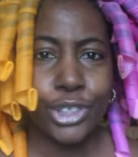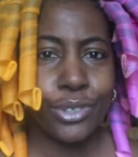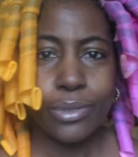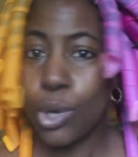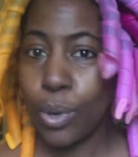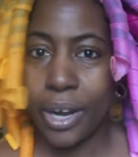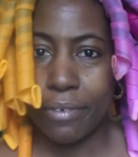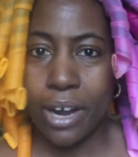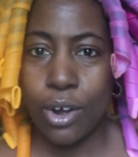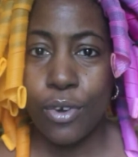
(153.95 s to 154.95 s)
No
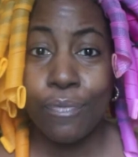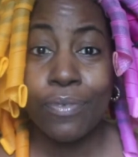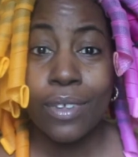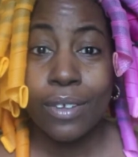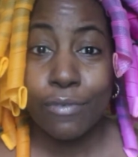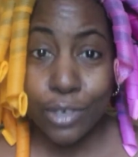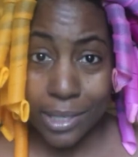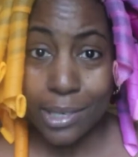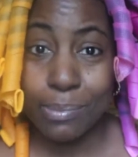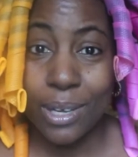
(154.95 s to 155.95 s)
hair out for
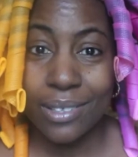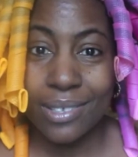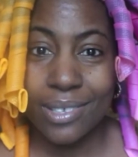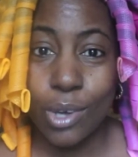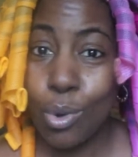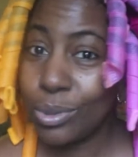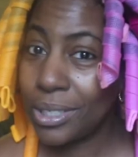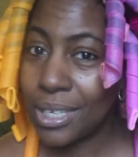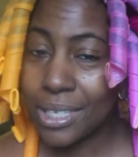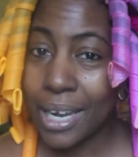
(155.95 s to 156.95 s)
6 months.
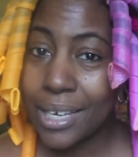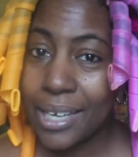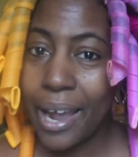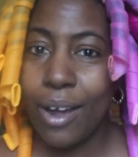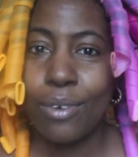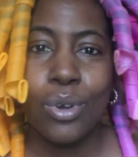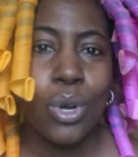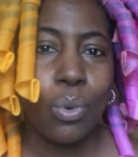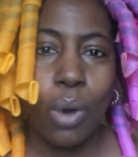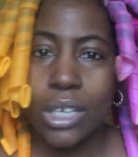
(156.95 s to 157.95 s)
Only to take it down,
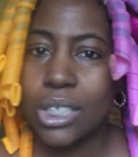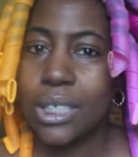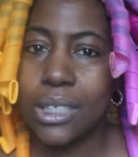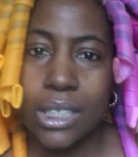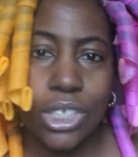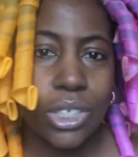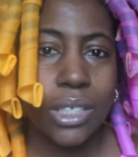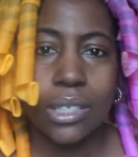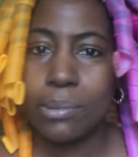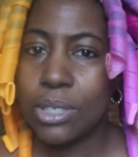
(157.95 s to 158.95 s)
wash it, condition
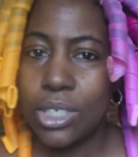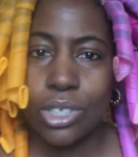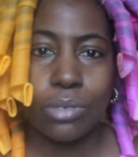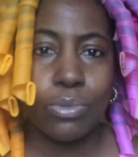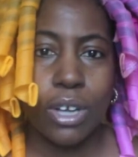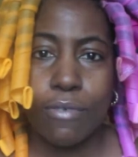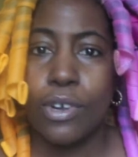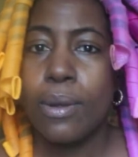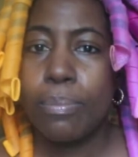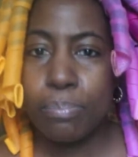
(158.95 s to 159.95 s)
it, deep condition,
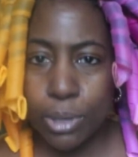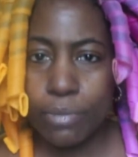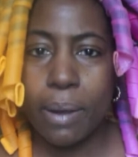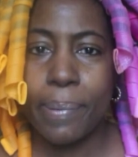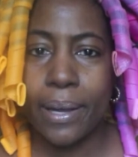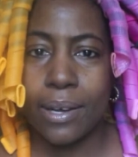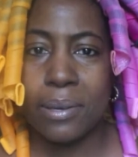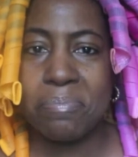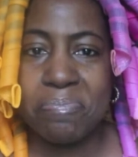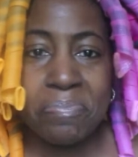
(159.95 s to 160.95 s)
whatever, put it right back
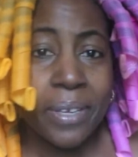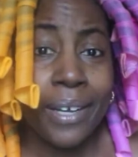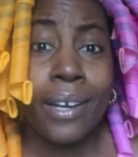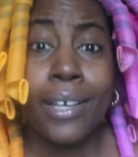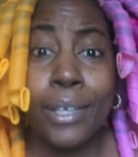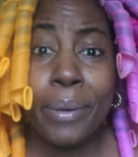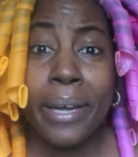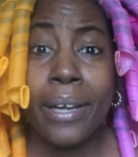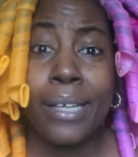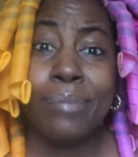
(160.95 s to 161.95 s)
up.
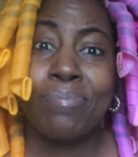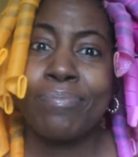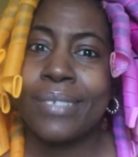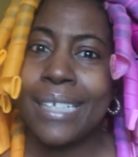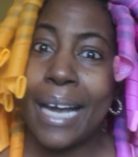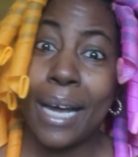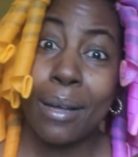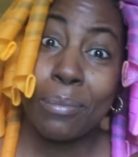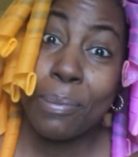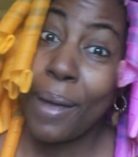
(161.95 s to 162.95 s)
Anyway,
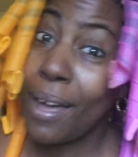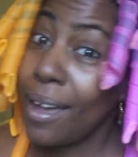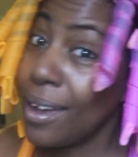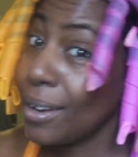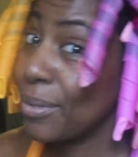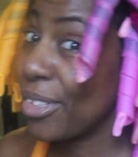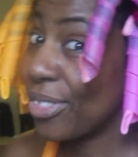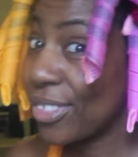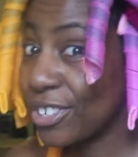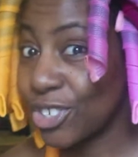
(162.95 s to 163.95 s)
I'll be back
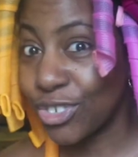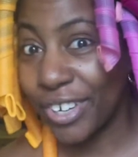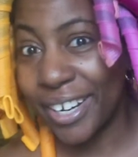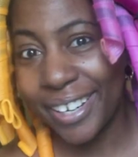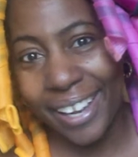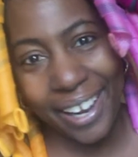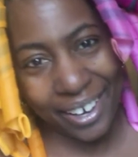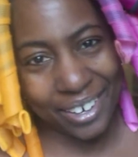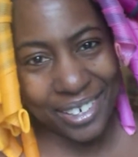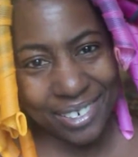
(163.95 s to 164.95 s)
with the straight
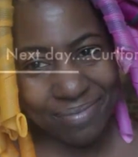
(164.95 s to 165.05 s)
hair.